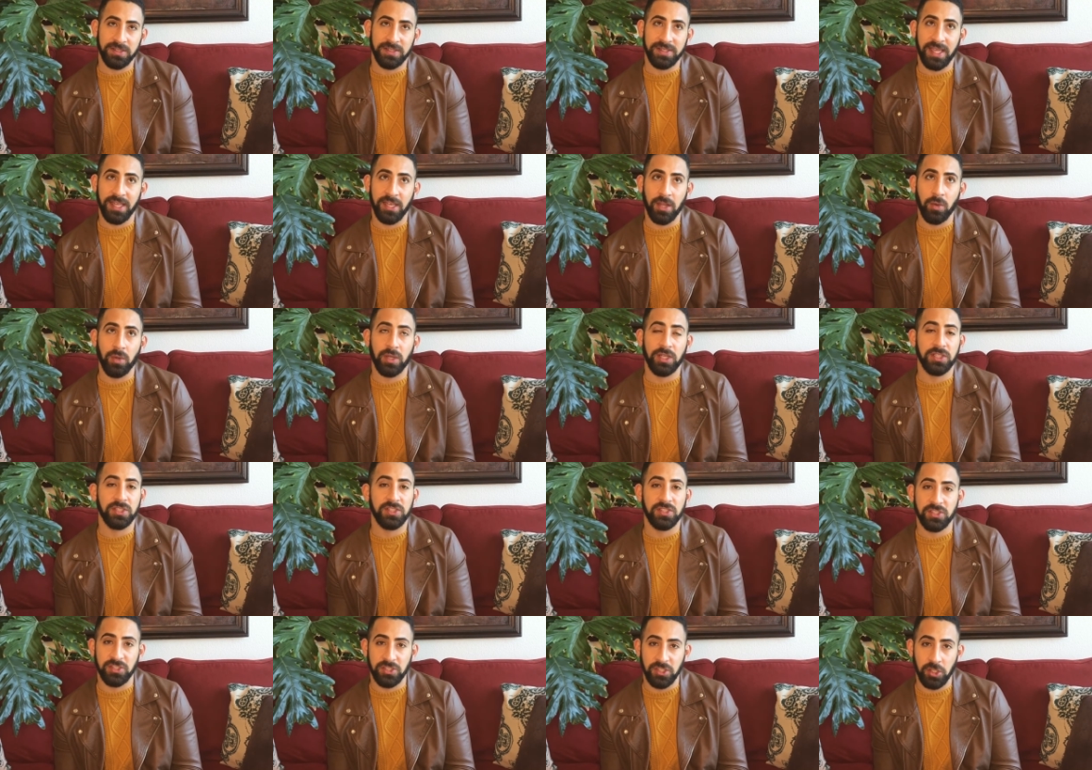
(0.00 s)
They don't
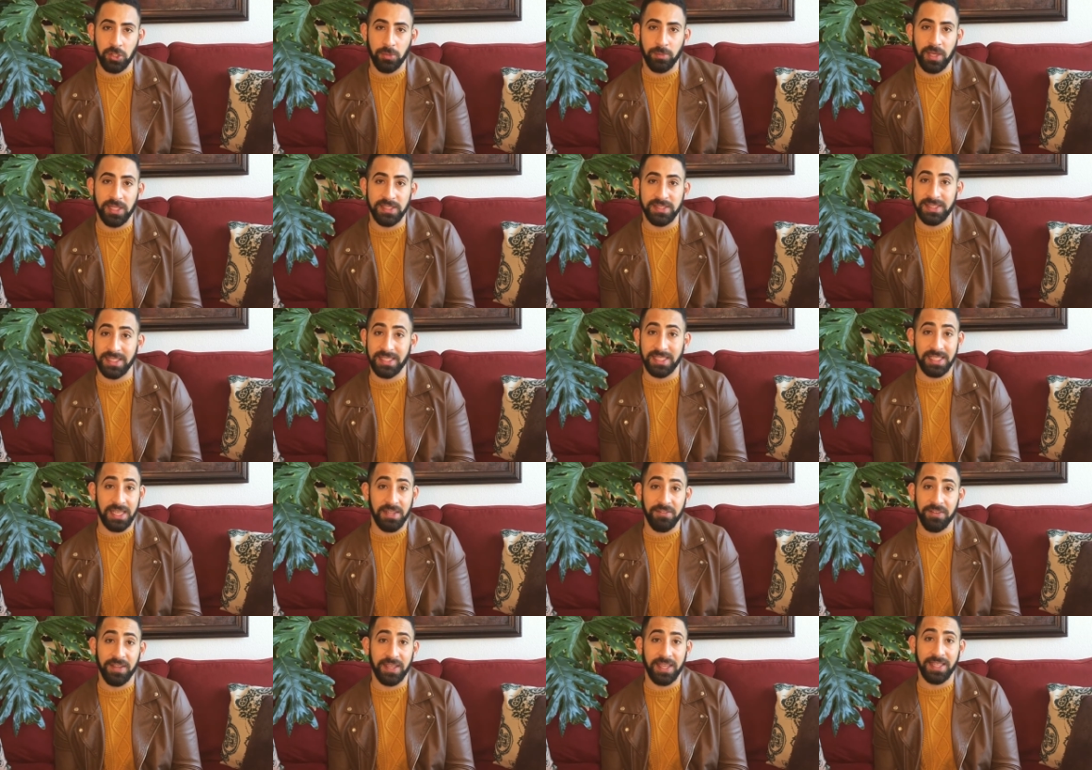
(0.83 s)
consume a
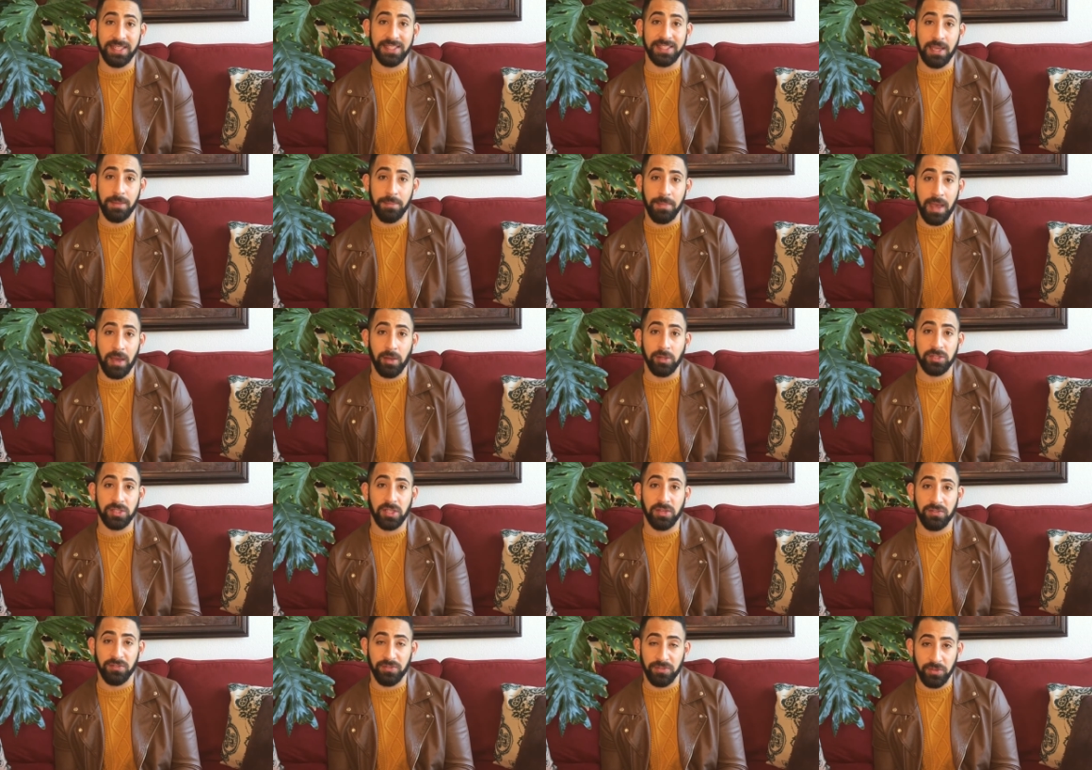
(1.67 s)
significant amount
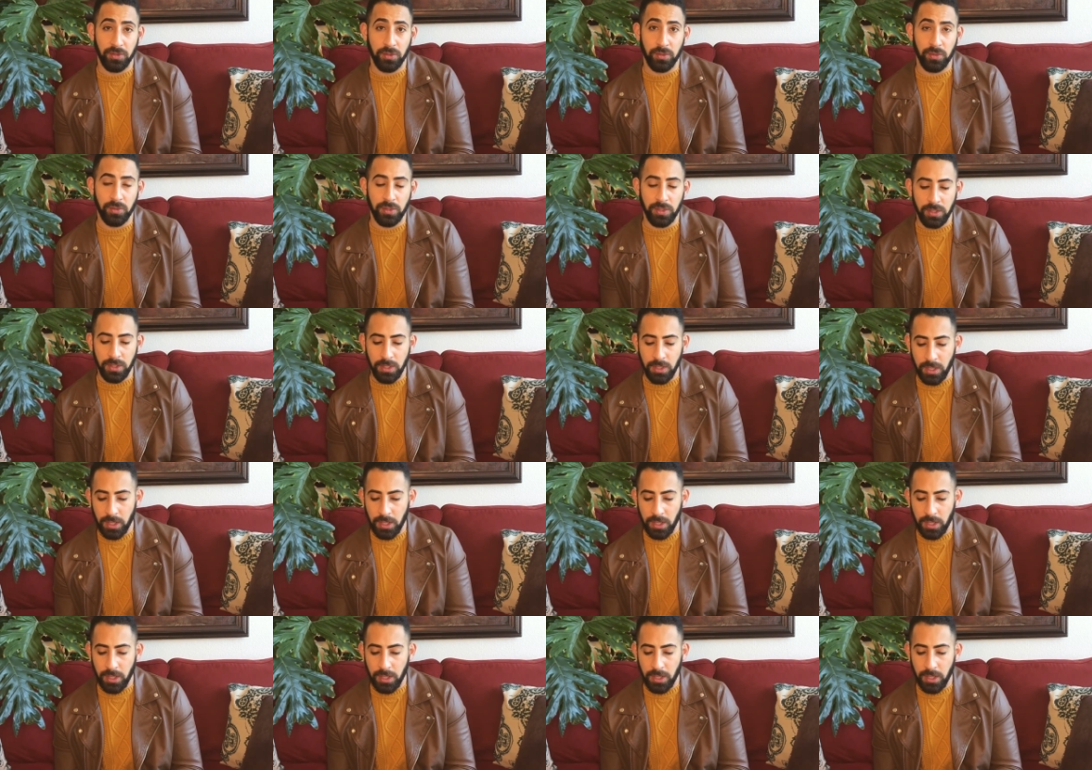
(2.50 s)
of food.